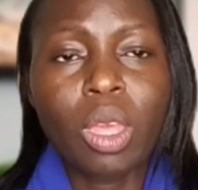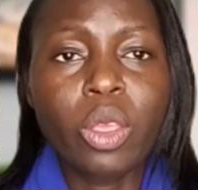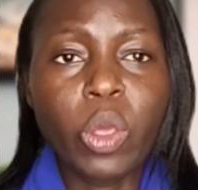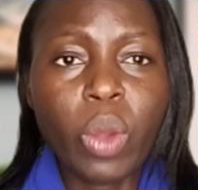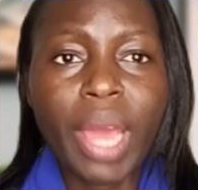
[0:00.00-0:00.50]

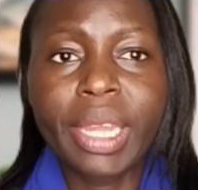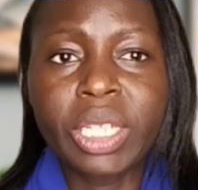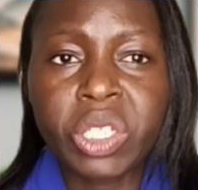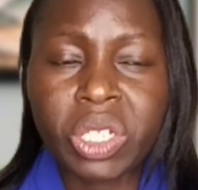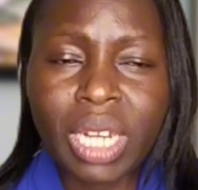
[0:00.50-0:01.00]
You can
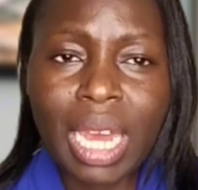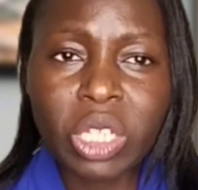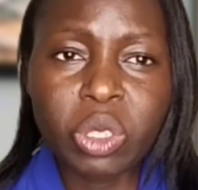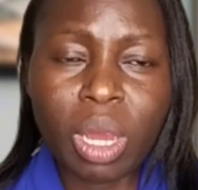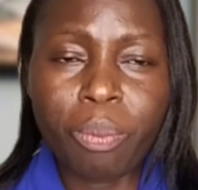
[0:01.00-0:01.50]

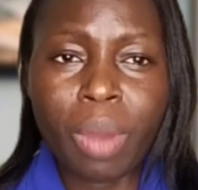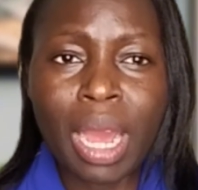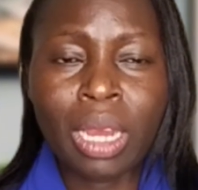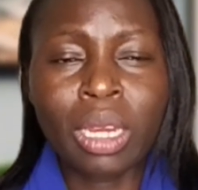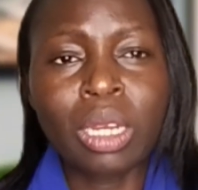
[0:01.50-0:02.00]
instruct your
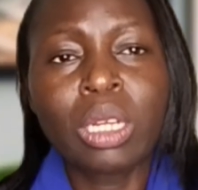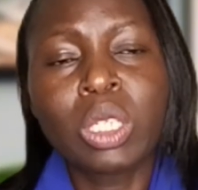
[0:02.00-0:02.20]
bank